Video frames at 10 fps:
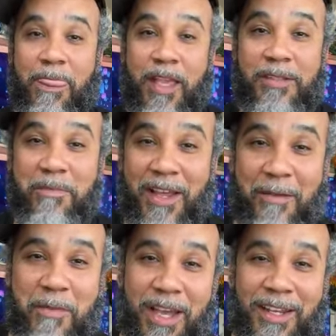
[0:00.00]
It's been a
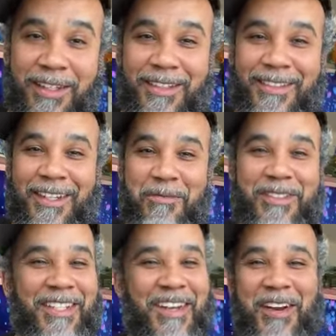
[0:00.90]
minute. I'm
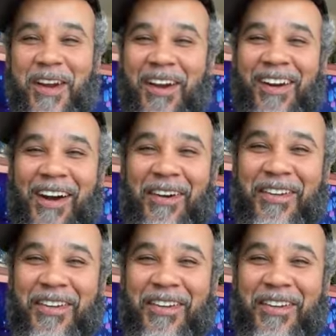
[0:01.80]
still here though.